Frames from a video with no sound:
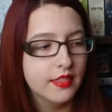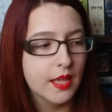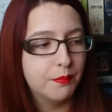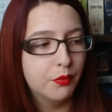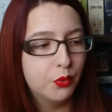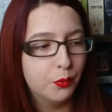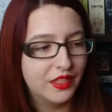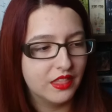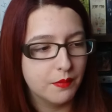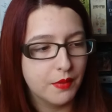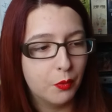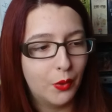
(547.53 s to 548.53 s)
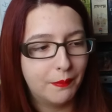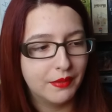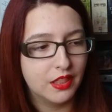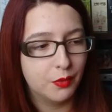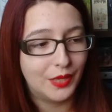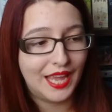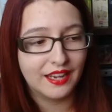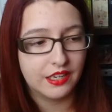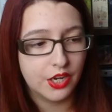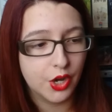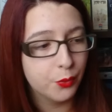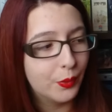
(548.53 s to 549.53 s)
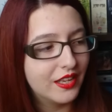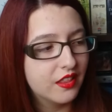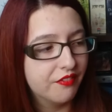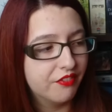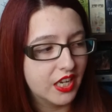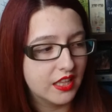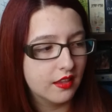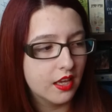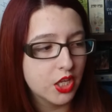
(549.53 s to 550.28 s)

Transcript: they brought with them a weapon that we had no way to fight,